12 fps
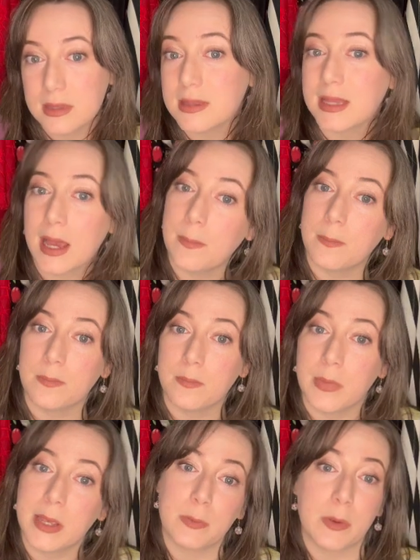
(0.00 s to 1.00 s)
that
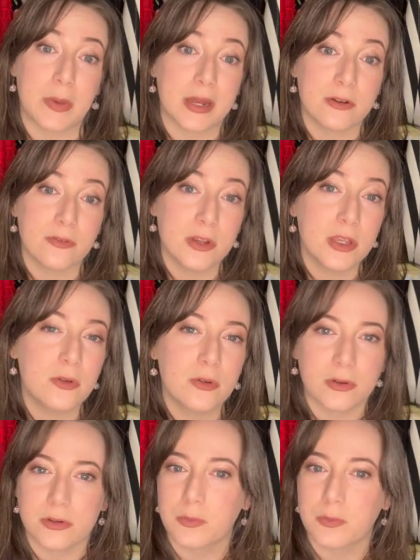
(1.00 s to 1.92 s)
might be better for you. It would